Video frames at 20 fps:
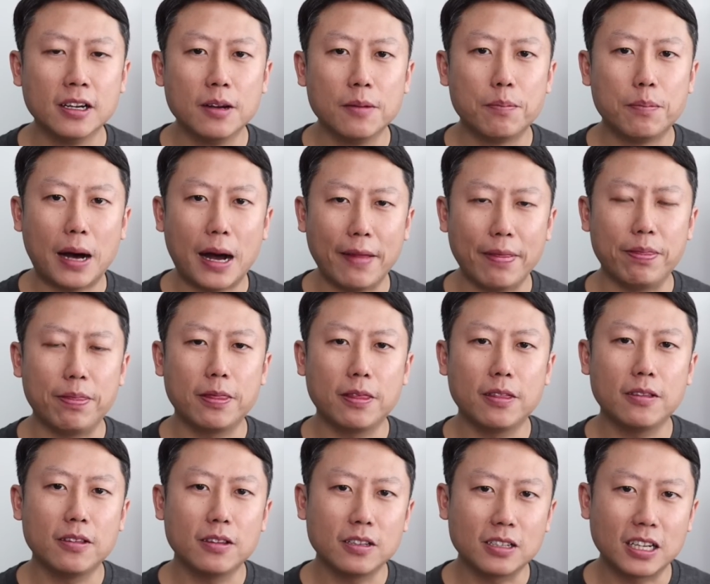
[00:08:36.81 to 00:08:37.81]
But
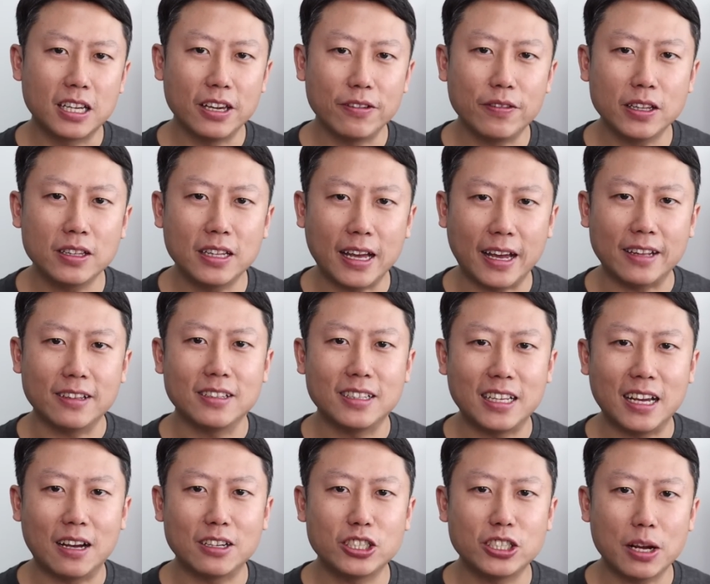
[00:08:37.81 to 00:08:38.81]
given that
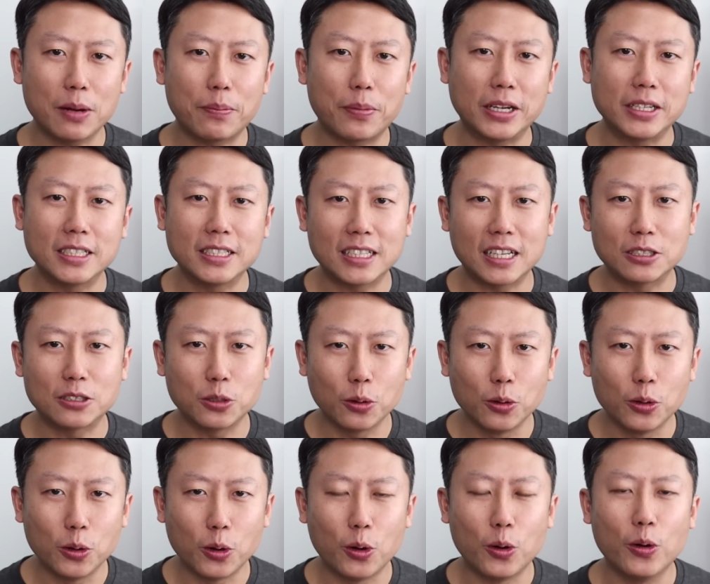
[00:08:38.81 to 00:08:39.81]
their share prices are so
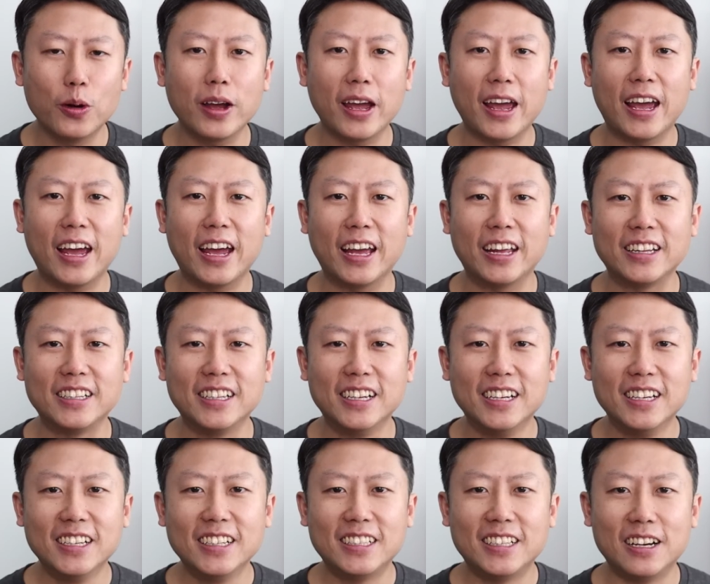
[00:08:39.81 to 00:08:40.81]
low and
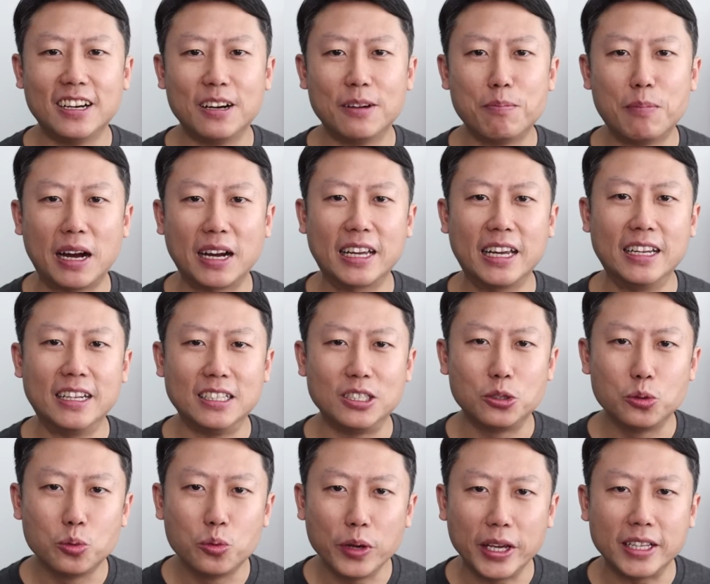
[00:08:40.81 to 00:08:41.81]
the market is
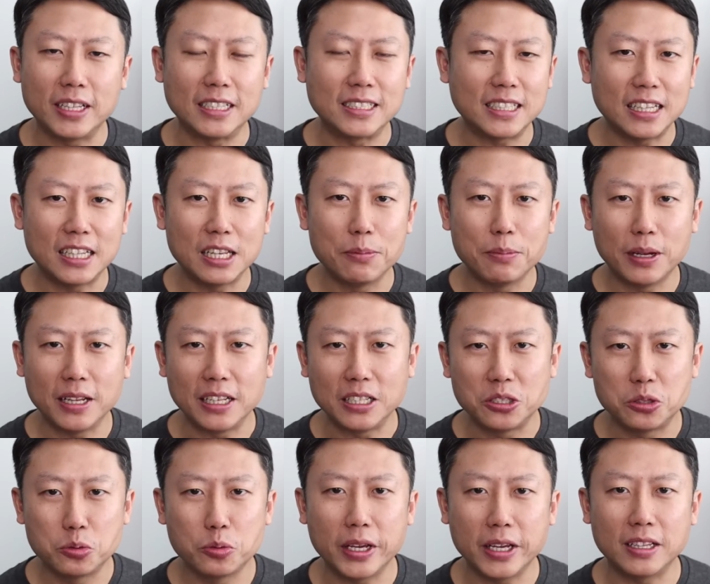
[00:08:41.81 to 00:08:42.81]
weak, the sentiment
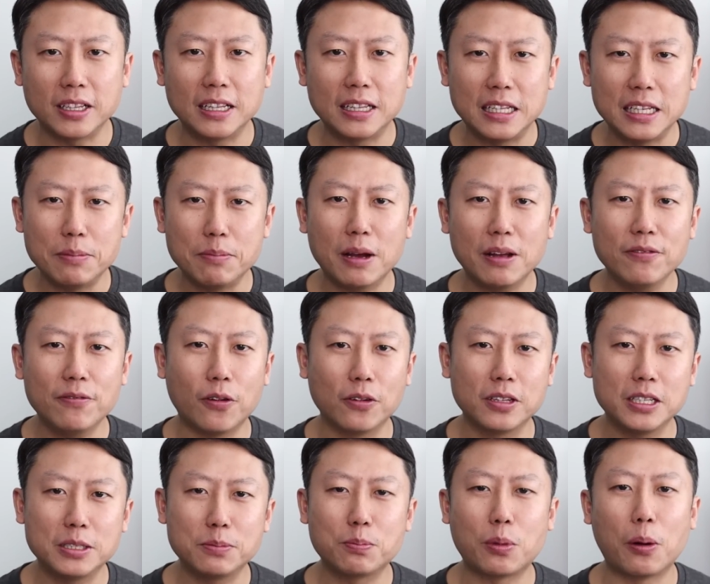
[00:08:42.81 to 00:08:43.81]
is weak, the demand for
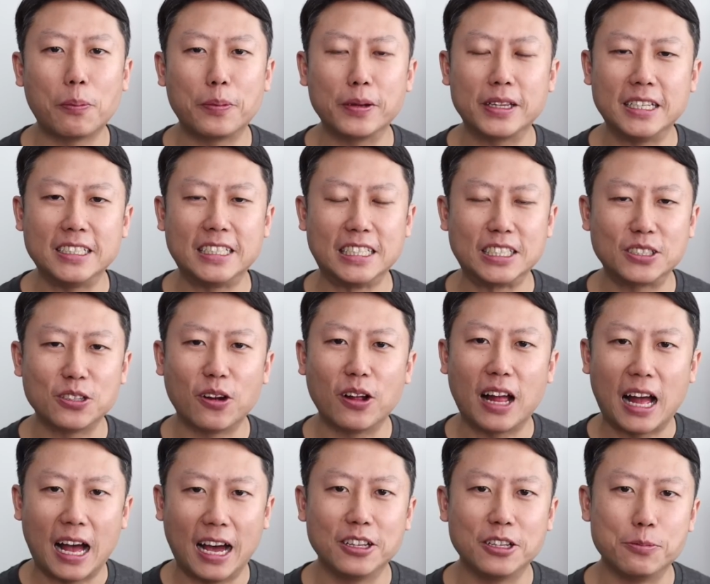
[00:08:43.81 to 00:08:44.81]
these properties is not
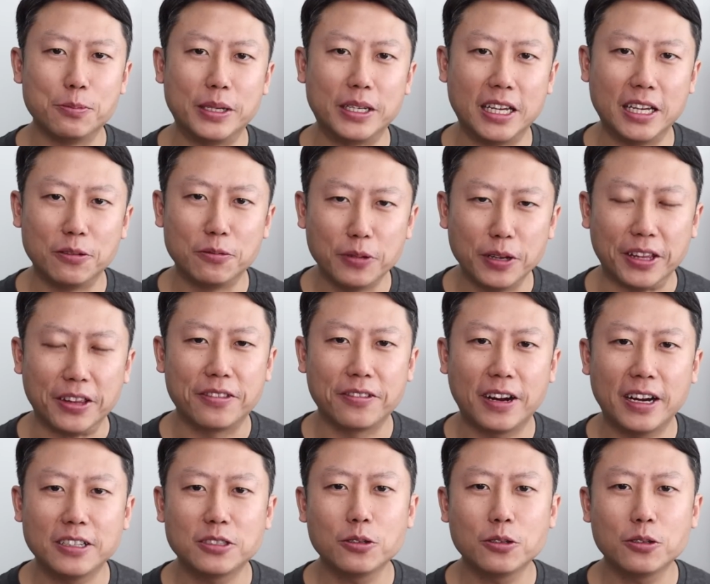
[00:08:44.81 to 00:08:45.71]
high to begin with, right?